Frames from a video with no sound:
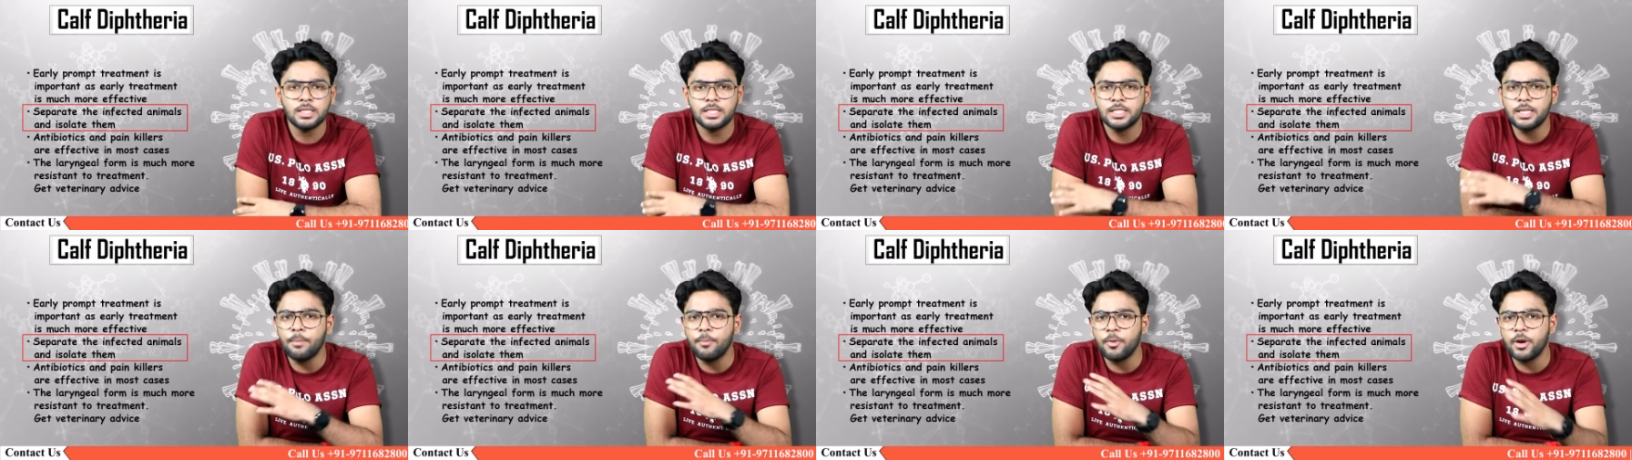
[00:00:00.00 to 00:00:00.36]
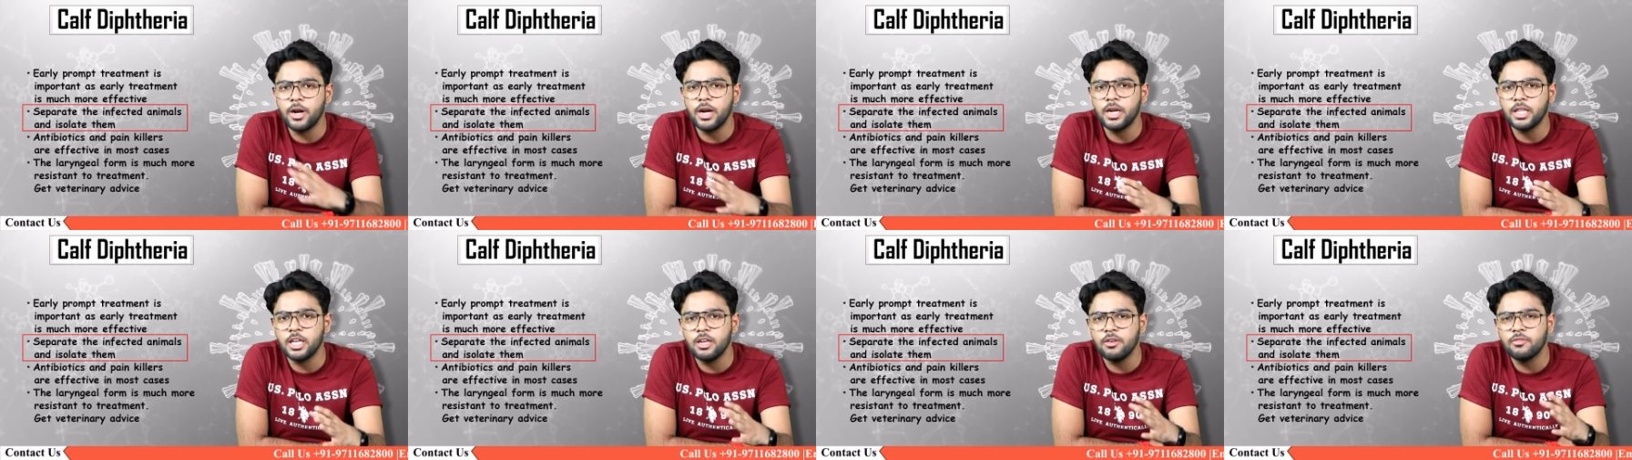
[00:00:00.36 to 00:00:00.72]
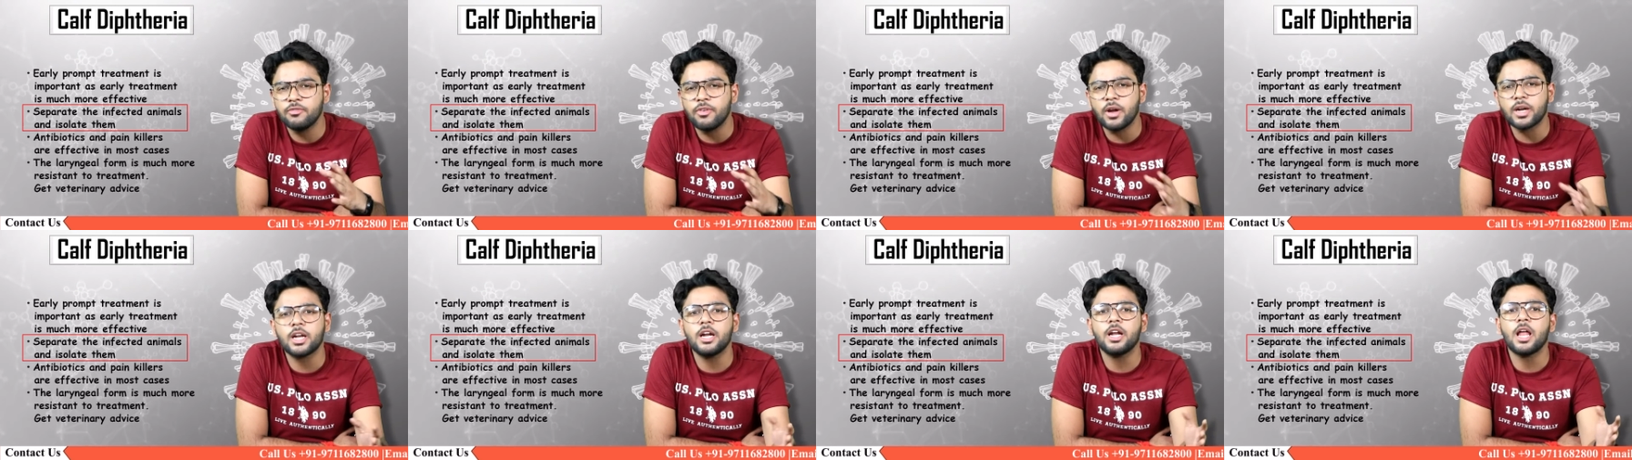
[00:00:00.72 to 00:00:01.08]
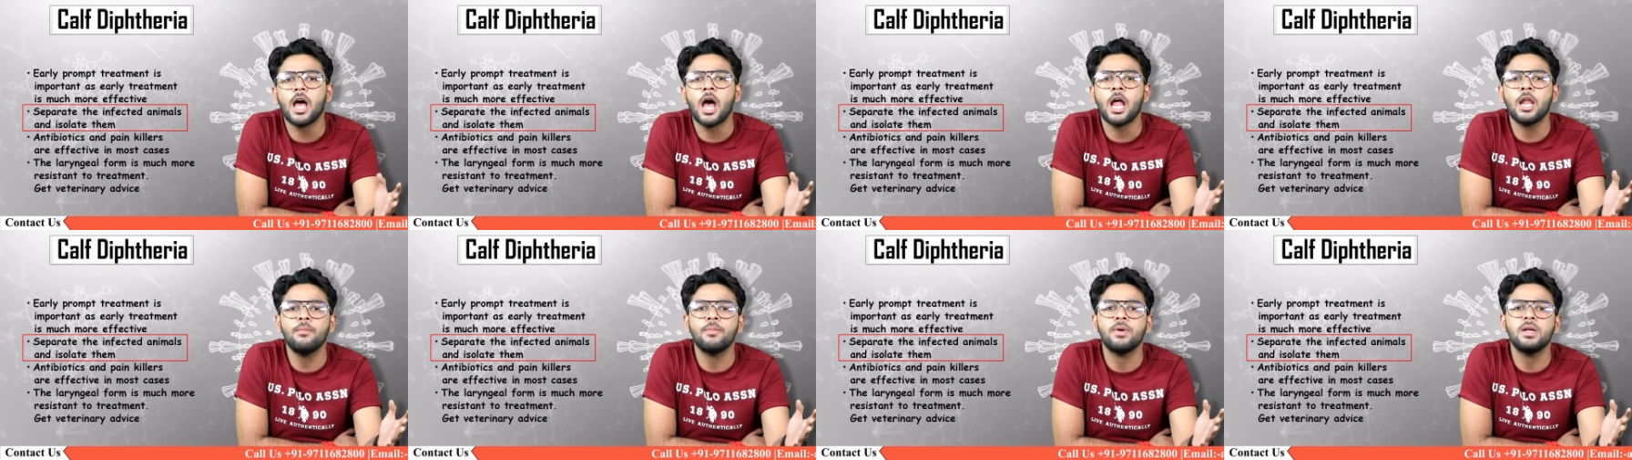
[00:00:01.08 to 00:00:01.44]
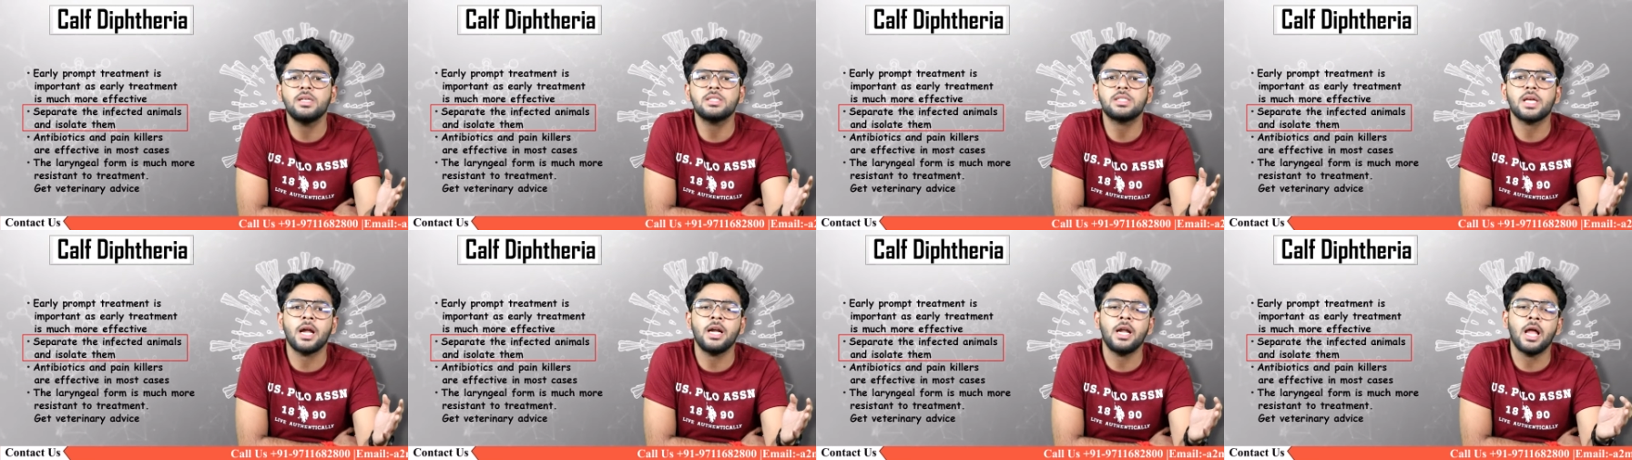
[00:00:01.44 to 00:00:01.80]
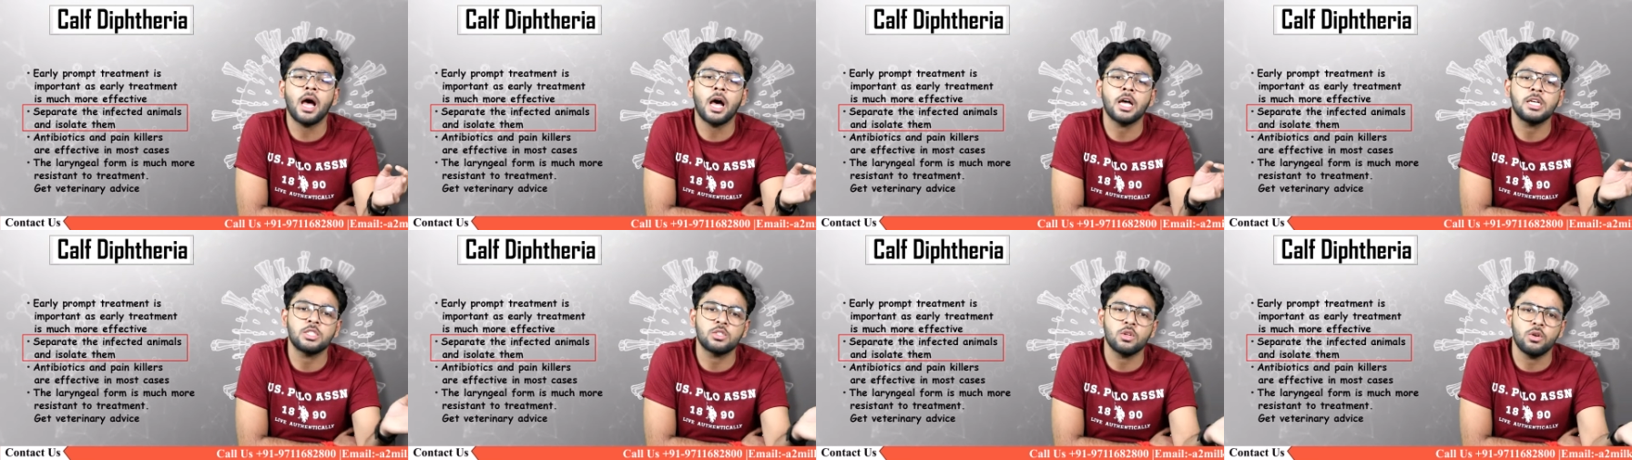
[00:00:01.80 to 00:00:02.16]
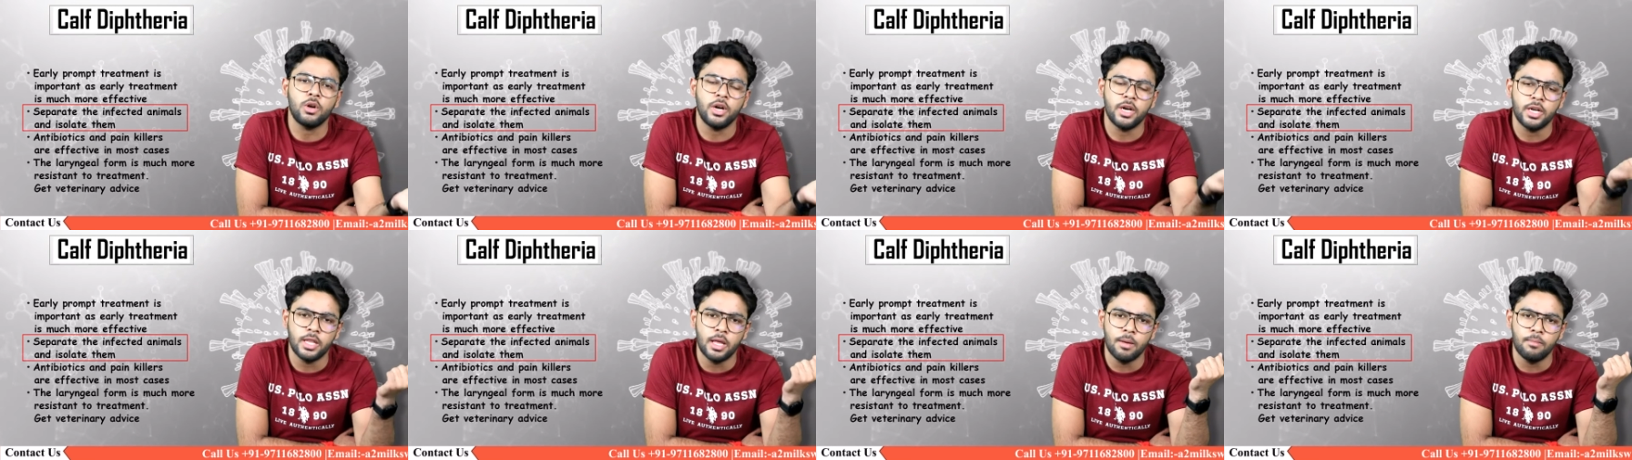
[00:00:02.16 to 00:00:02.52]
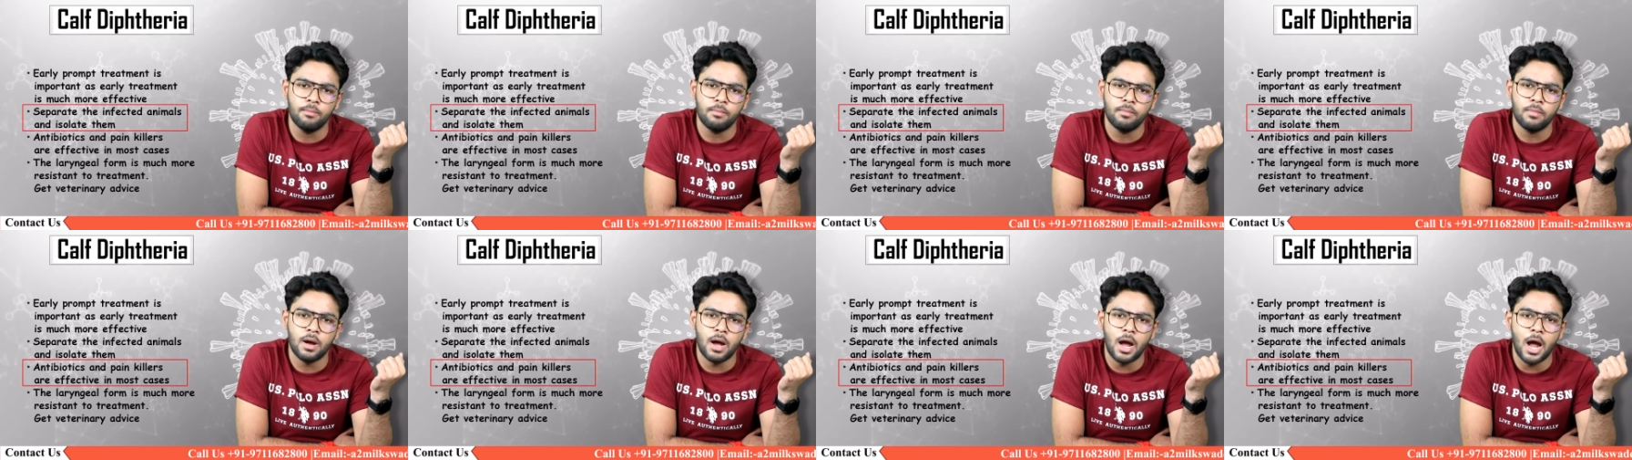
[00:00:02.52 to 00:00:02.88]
Separate the infected animals and isolate them.